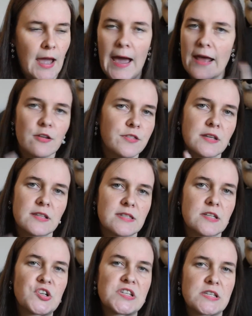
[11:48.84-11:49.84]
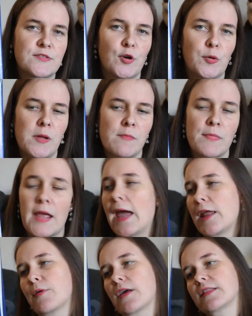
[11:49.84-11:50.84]
I don't think the series is for me.
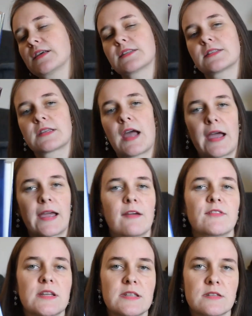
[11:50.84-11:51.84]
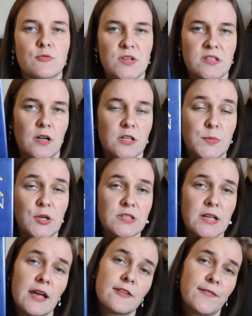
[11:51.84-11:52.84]
Anyway, I gave these 3 stars because
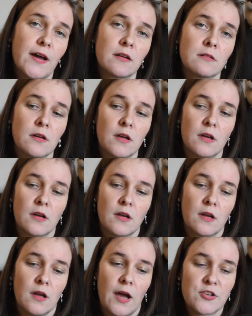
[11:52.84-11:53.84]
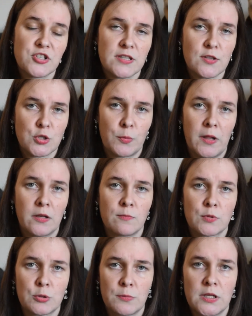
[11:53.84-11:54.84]
I had fun. I just had
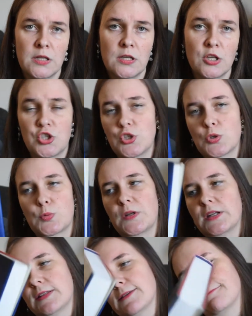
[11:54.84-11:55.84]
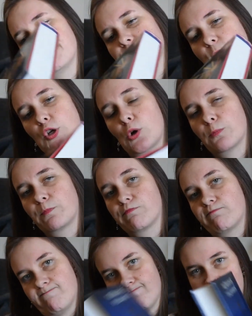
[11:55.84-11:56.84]
so many issues with it. So
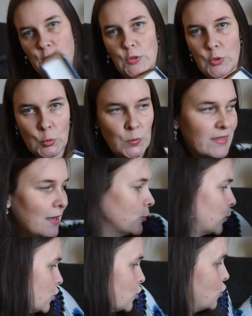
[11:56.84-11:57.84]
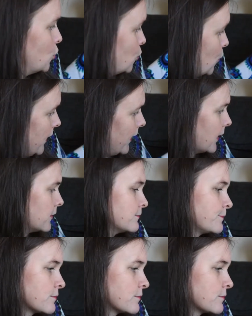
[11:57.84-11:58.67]
do with that what you will.